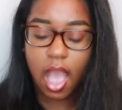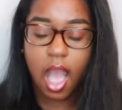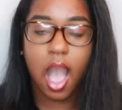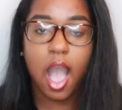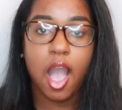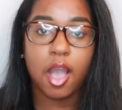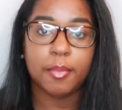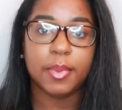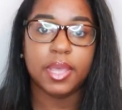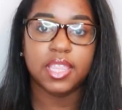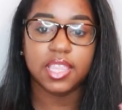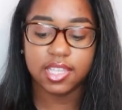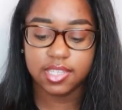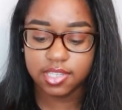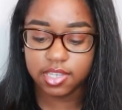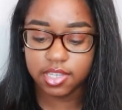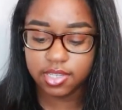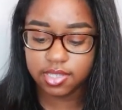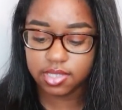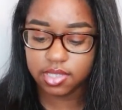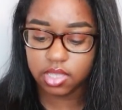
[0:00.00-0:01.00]
And
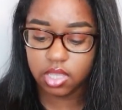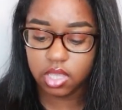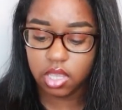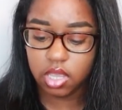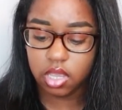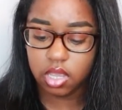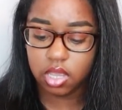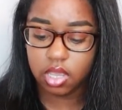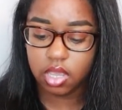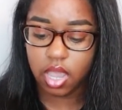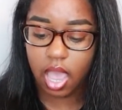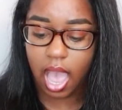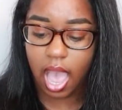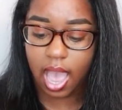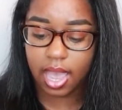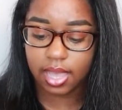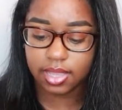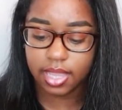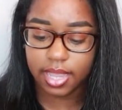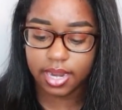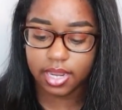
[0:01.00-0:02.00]
this is the
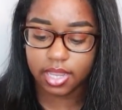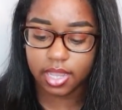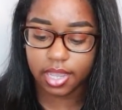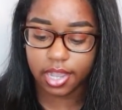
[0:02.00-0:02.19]
highlighting